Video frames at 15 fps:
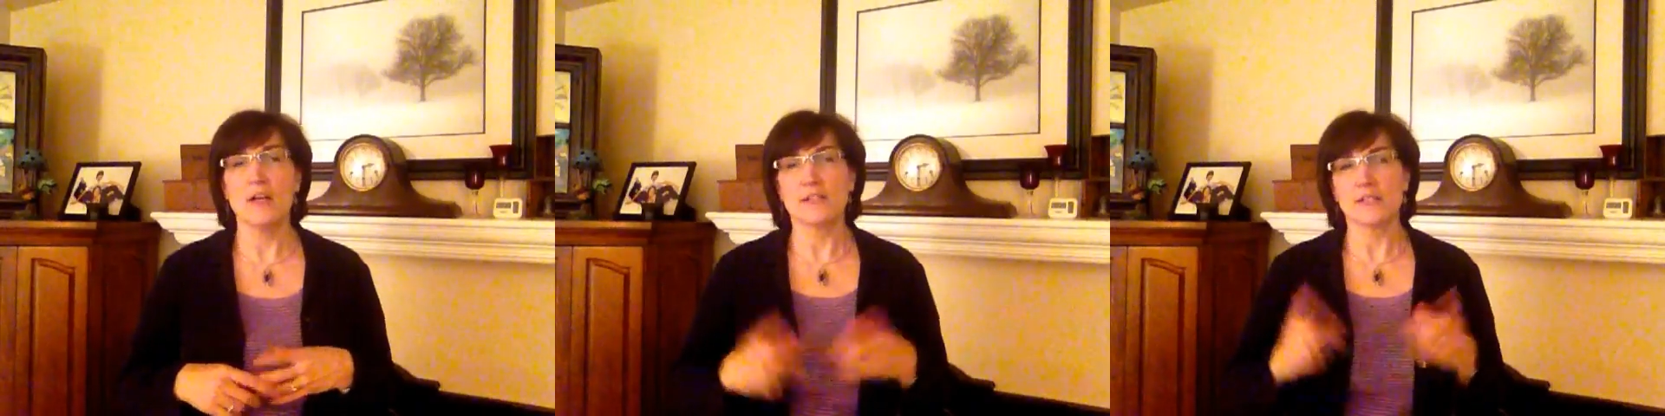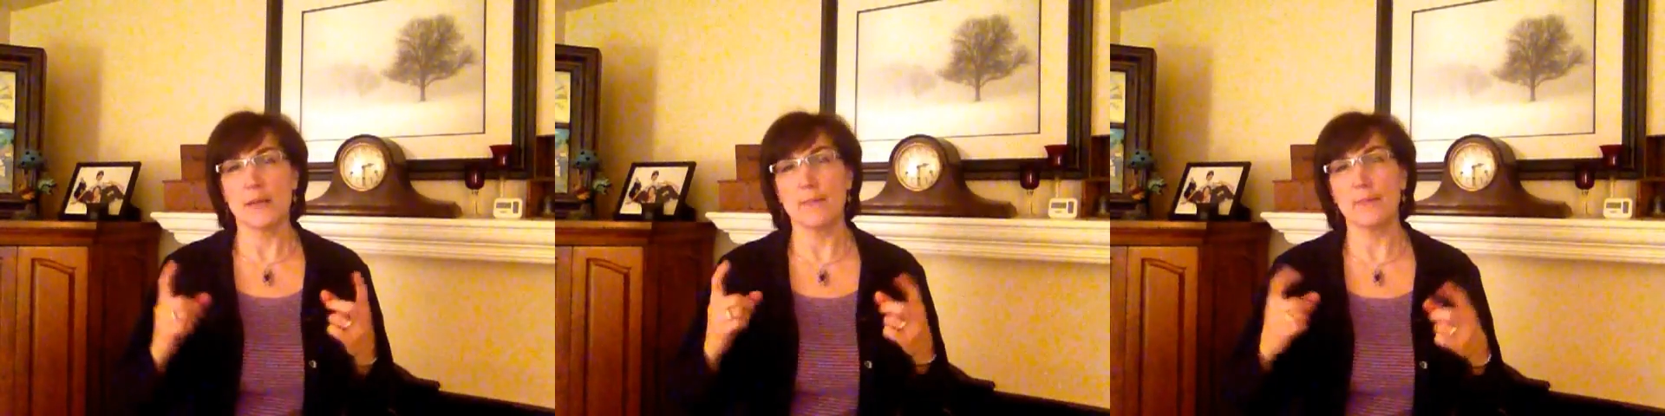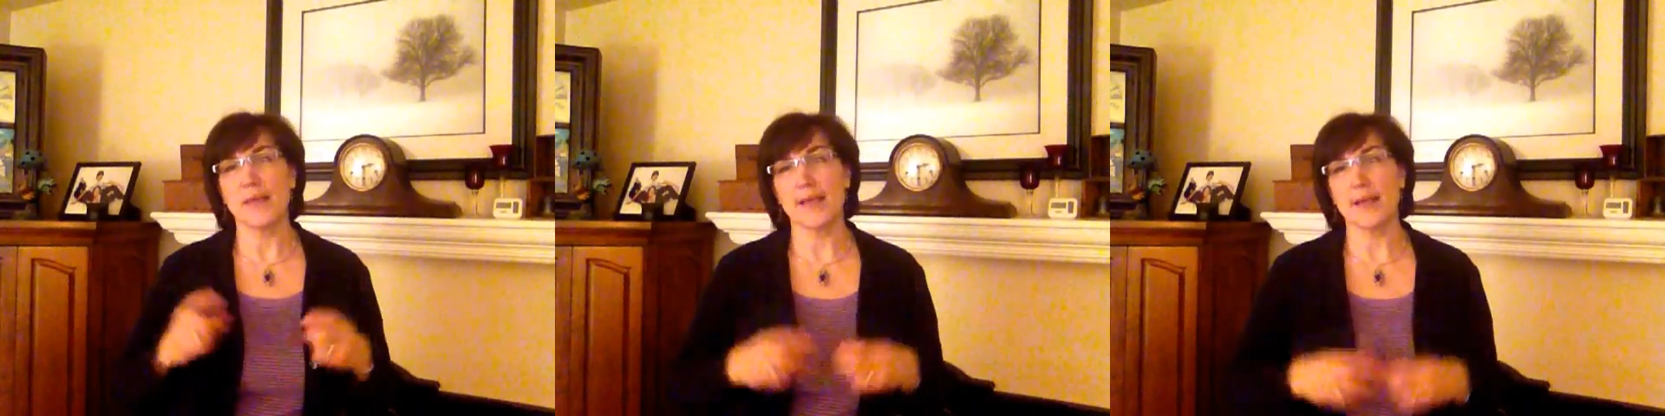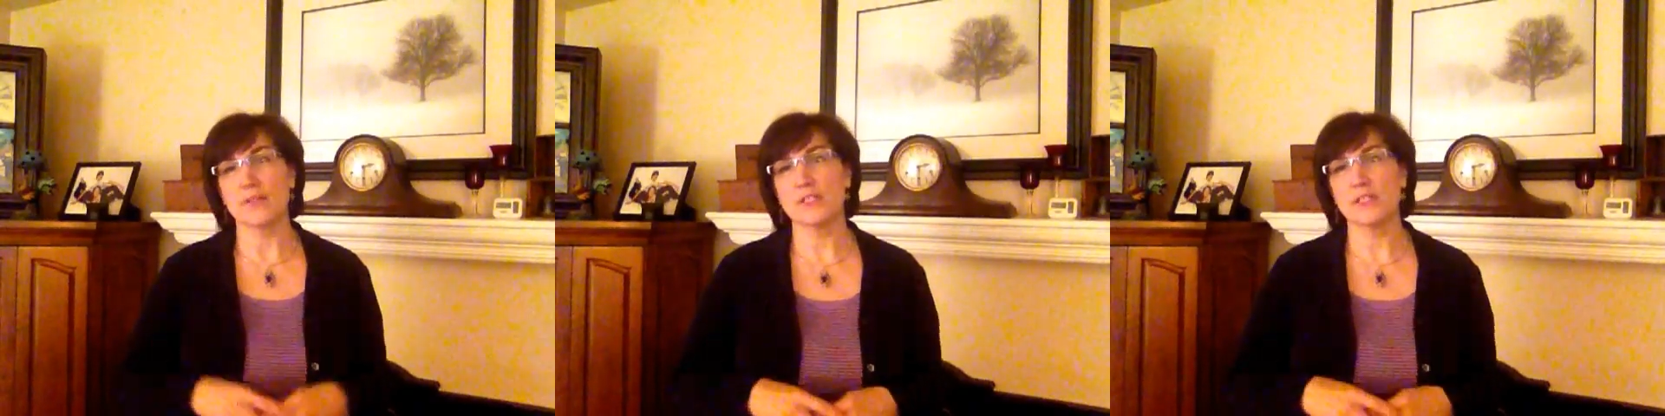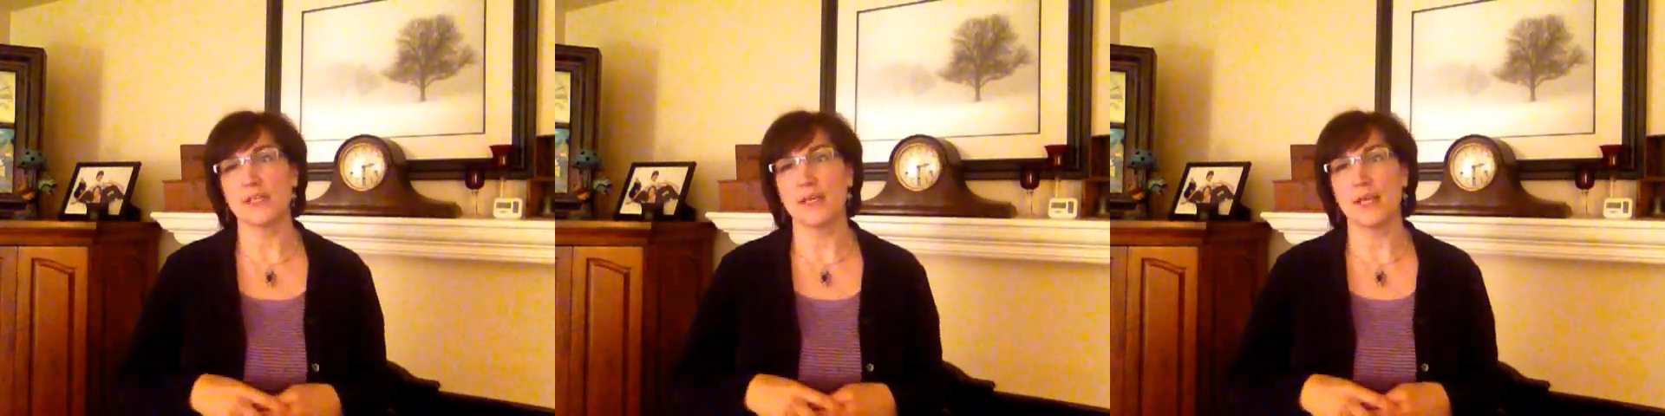Something
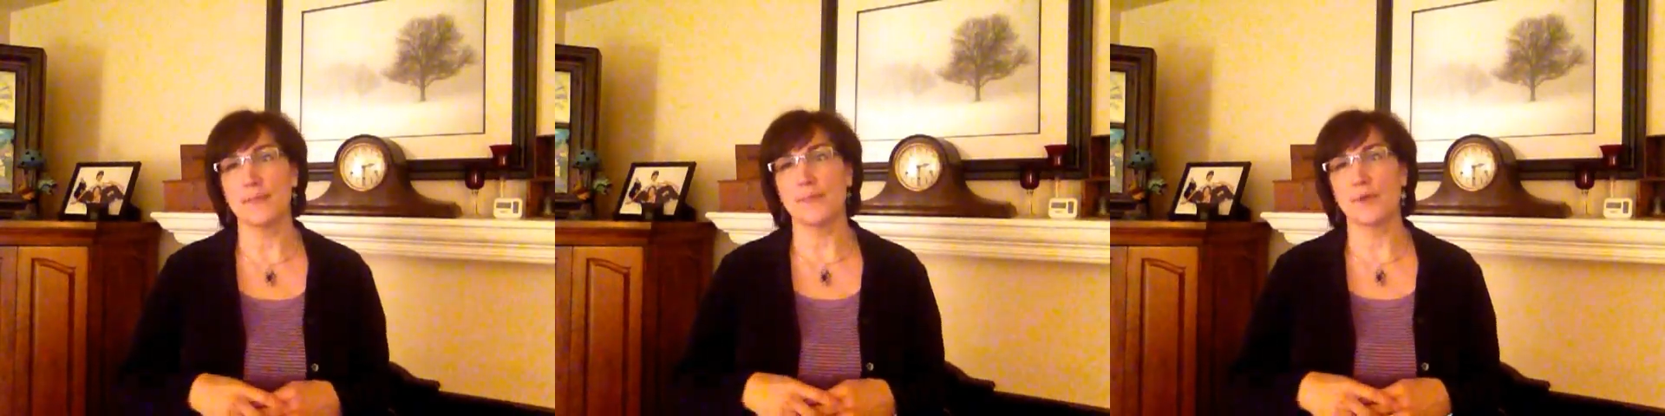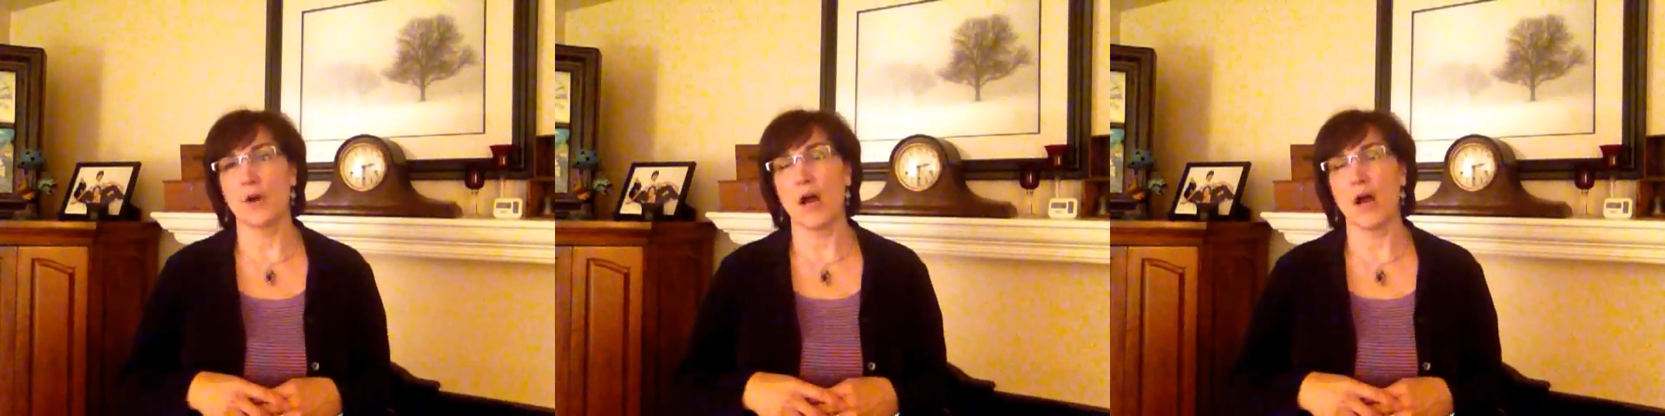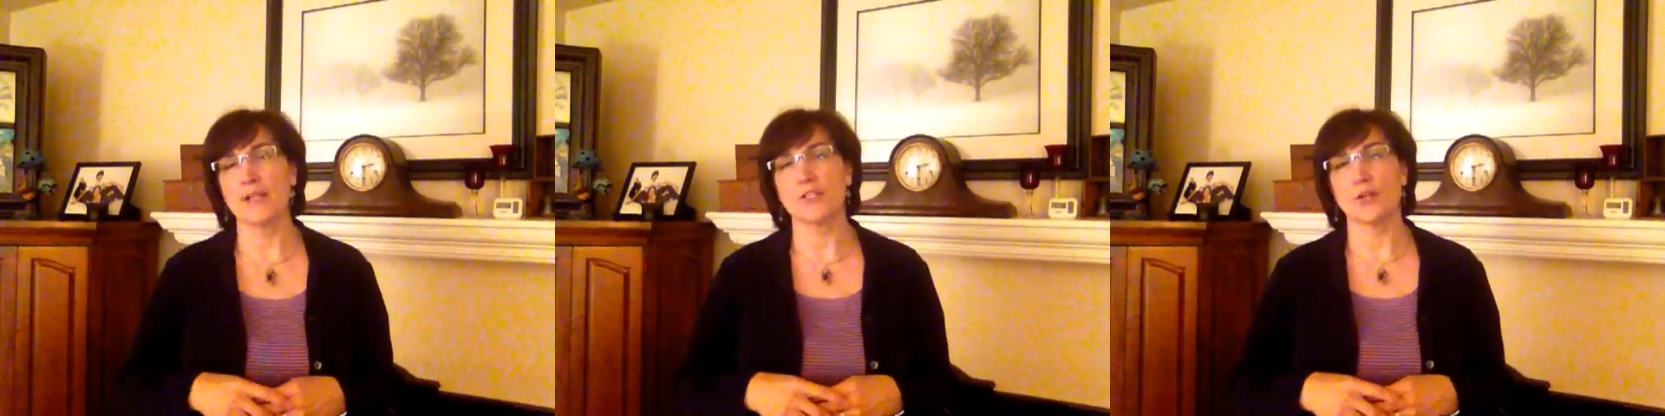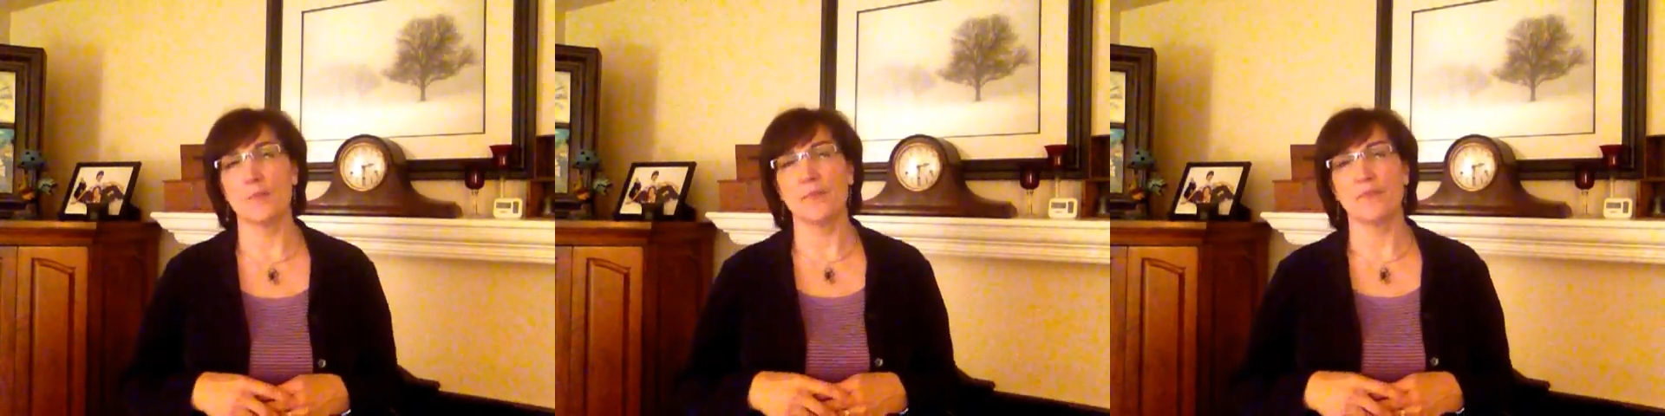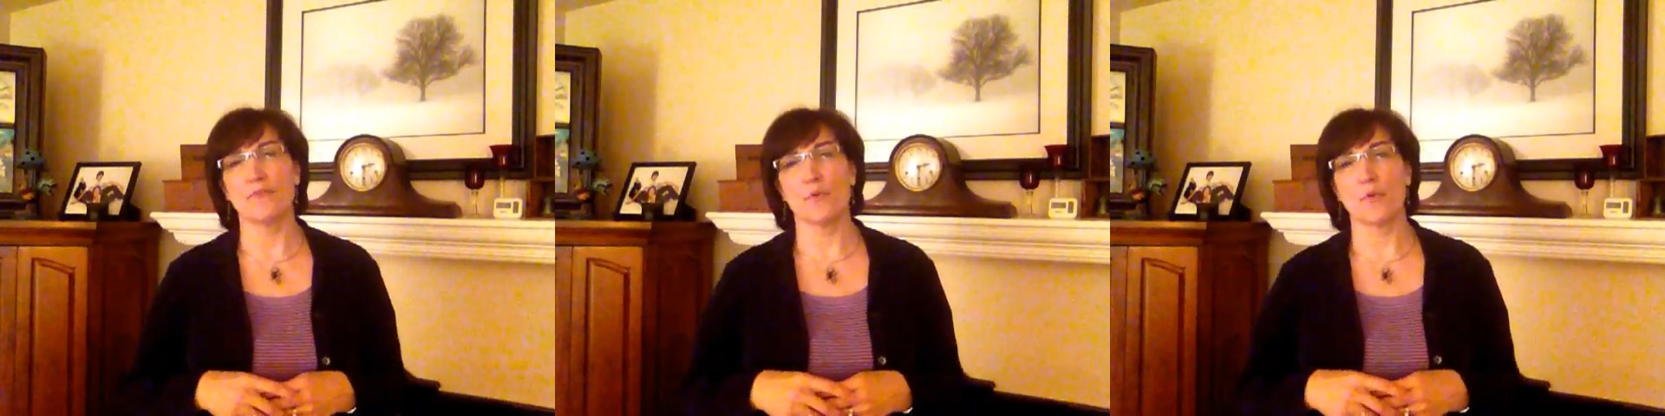else to keep your eyes
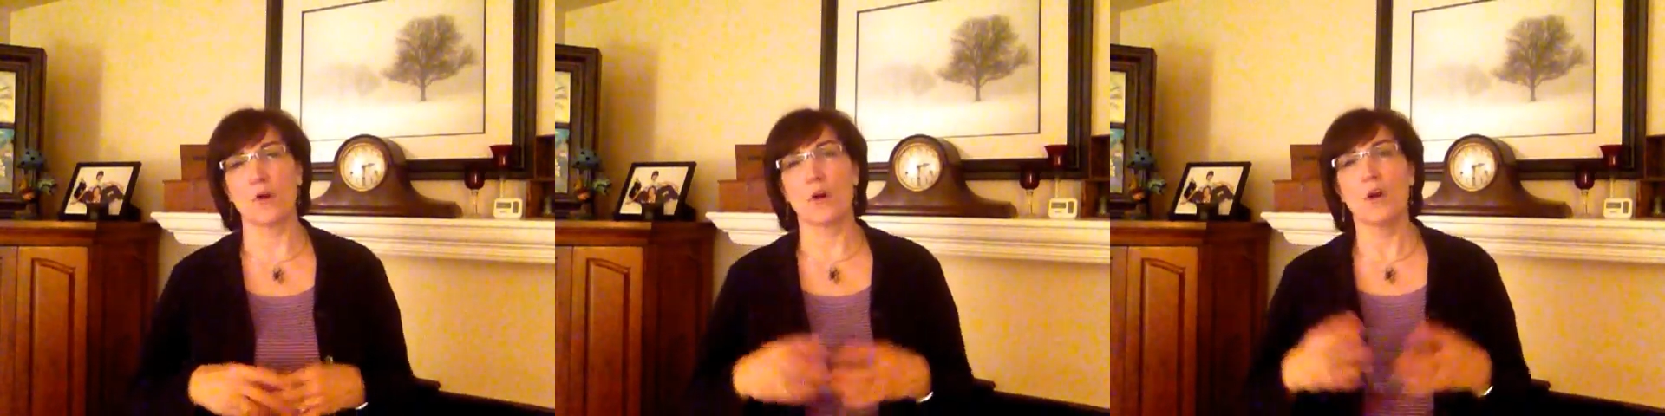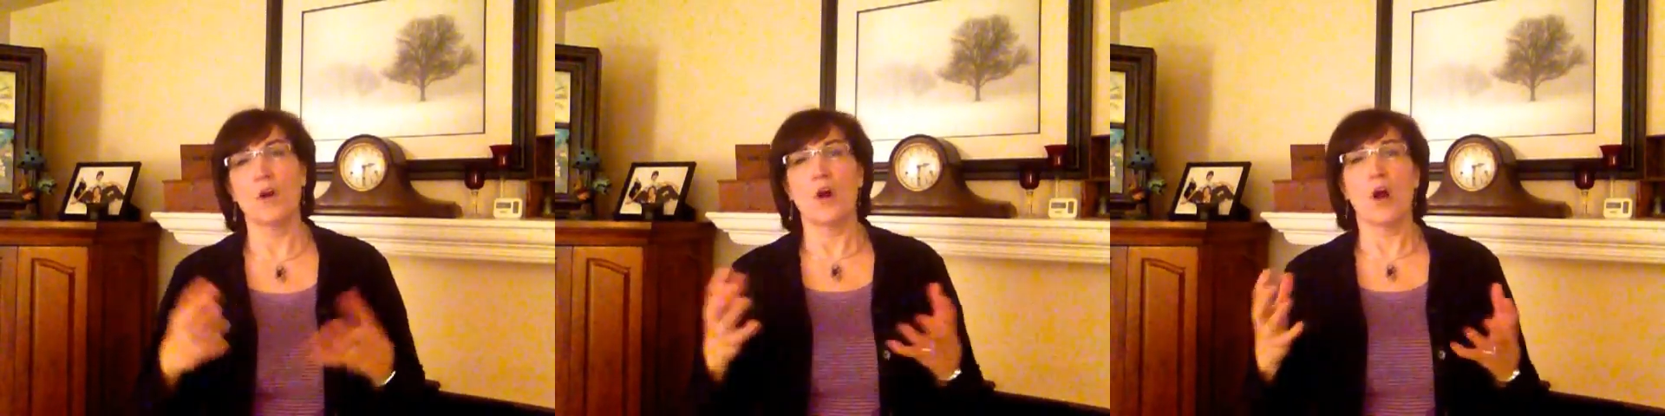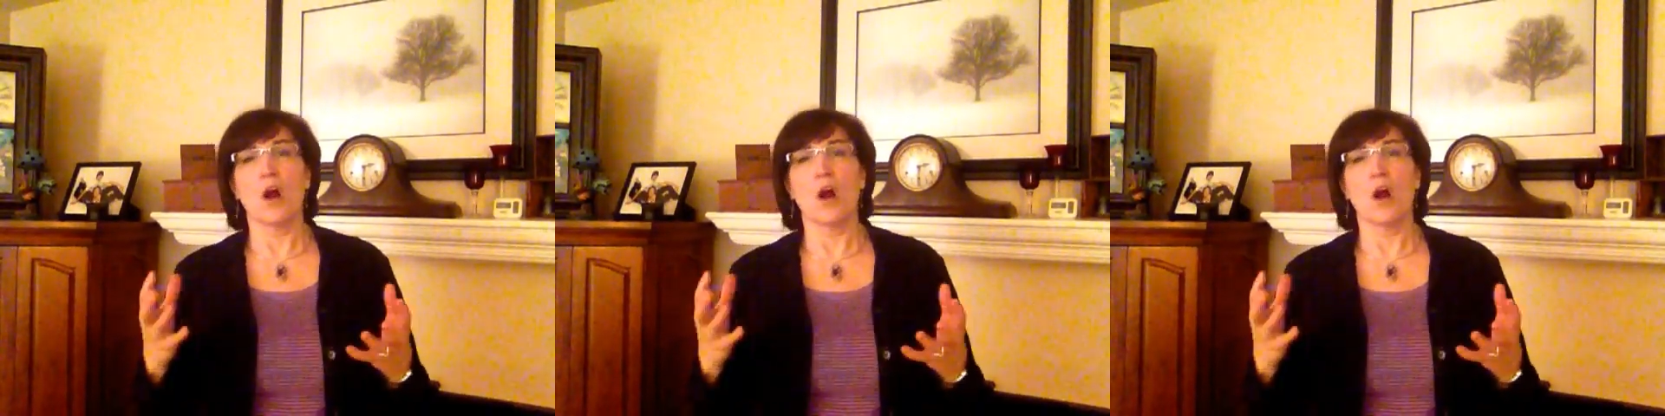open for